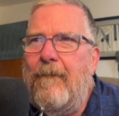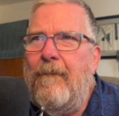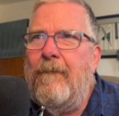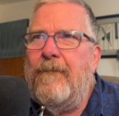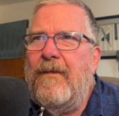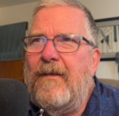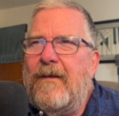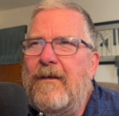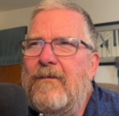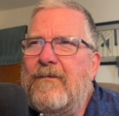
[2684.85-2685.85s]
And I
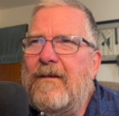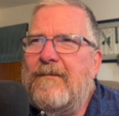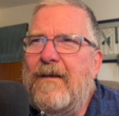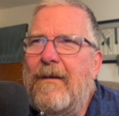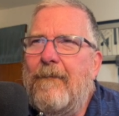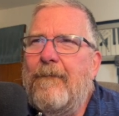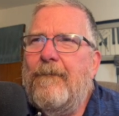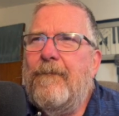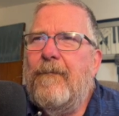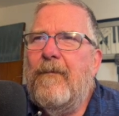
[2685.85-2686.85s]
can use that same
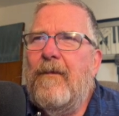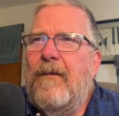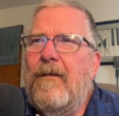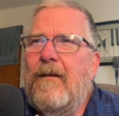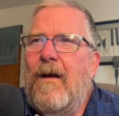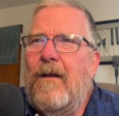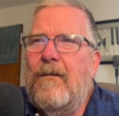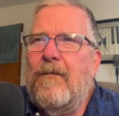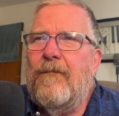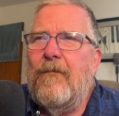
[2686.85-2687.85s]

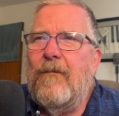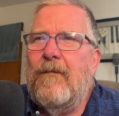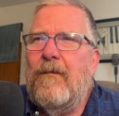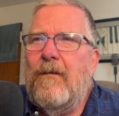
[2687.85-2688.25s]
color for